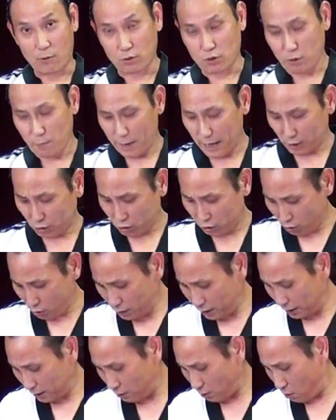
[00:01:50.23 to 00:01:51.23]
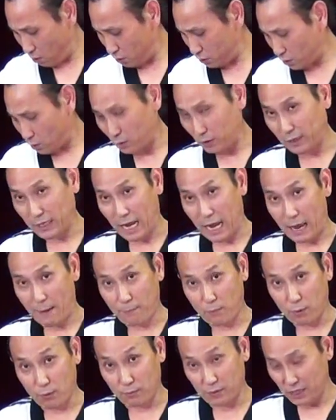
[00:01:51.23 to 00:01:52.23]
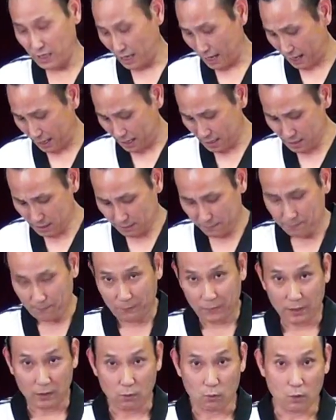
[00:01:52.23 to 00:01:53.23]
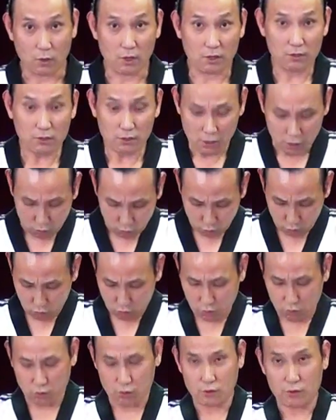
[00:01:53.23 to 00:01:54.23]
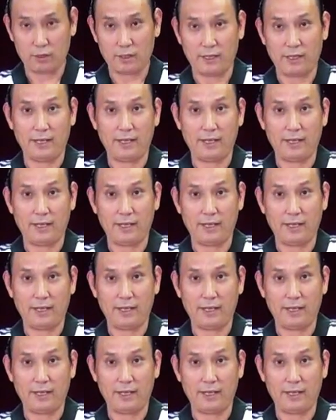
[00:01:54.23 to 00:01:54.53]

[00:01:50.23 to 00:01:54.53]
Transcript: I want you to make sure it goes on top of the end. 1, 2.